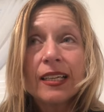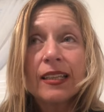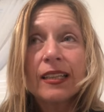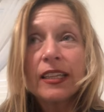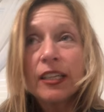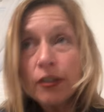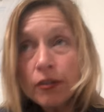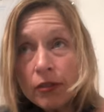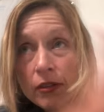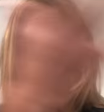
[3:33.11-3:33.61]

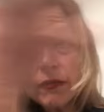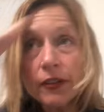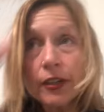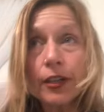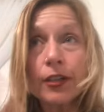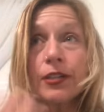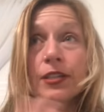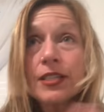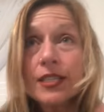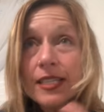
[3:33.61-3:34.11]
the
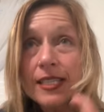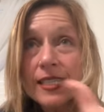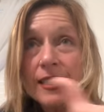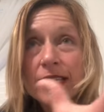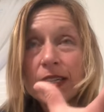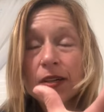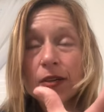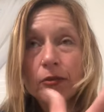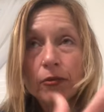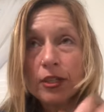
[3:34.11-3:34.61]

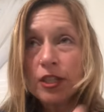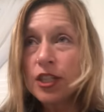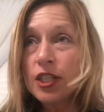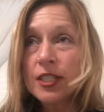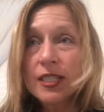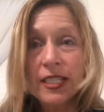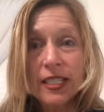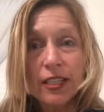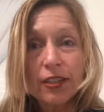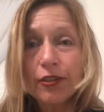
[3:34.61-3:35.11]
universe which
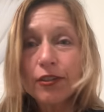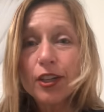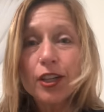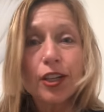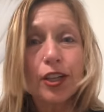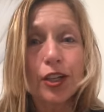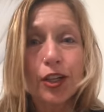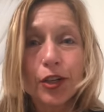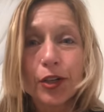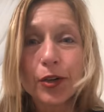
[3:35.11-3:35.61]
is still
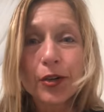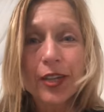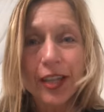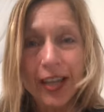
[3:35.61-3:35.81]
you